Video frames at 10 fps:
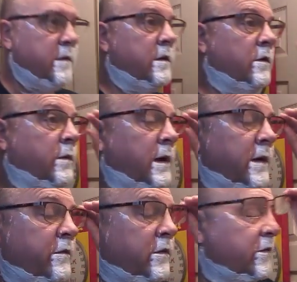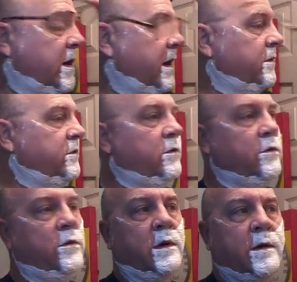You know, when I first got it
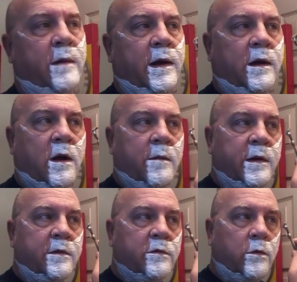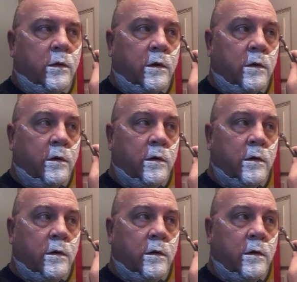too, my comments were